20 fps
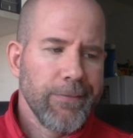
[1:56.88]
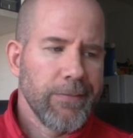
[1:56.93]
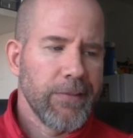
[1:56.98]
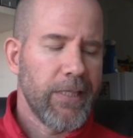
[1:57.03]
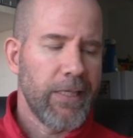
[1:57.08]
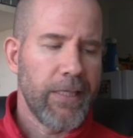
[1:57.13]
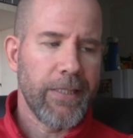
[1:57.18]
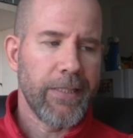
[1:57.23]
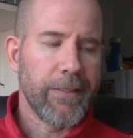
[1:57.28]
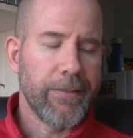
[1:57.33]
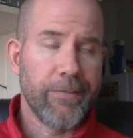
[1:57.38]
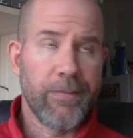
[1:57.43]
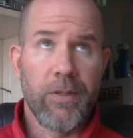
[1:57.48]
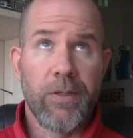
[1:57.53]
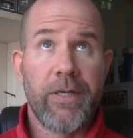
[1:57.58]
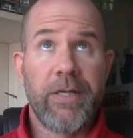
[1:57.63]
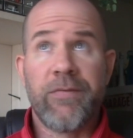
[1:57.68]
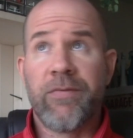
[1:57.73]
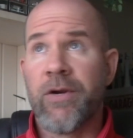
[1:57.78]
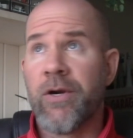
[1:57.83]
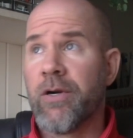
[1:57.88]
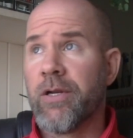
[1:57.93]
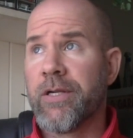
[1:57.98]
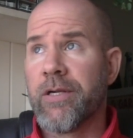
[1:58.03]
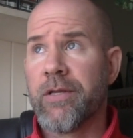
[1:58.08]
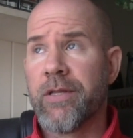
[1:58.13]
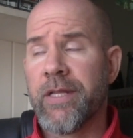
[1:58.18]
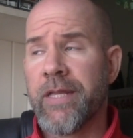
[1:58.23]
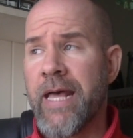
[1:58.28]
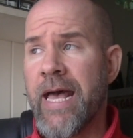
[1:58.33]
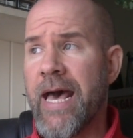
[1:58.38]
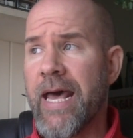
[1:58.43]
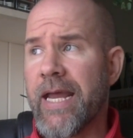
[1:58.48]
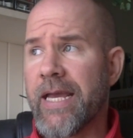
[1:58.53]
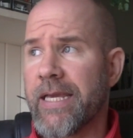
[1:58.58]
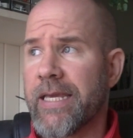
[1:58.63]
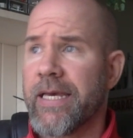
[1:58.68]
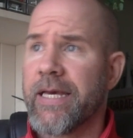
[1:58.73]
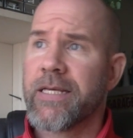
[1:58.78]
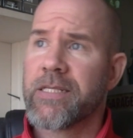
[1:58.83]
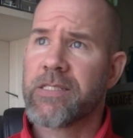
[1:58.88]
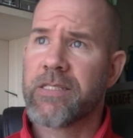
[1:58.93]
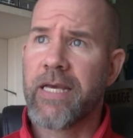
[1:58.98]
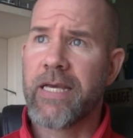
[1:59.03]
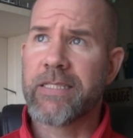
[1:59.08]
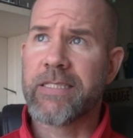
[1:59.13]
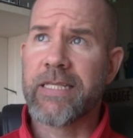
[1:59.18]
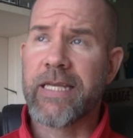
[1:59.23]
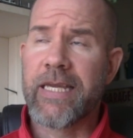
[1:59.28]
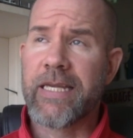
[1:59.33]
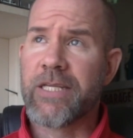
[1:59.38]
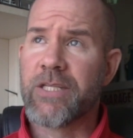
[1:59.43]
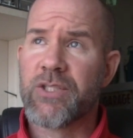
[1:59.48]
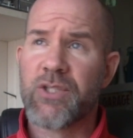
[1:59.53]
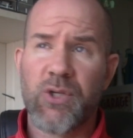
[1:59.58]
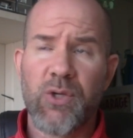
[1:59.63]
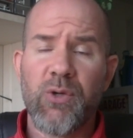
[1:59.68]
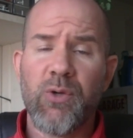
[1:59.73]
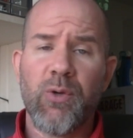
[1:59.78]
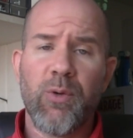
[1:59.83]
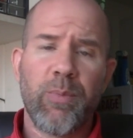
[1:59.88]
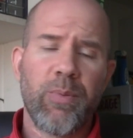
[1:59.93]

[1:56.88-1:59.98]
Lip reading: or even earlier than that, I guess, 1982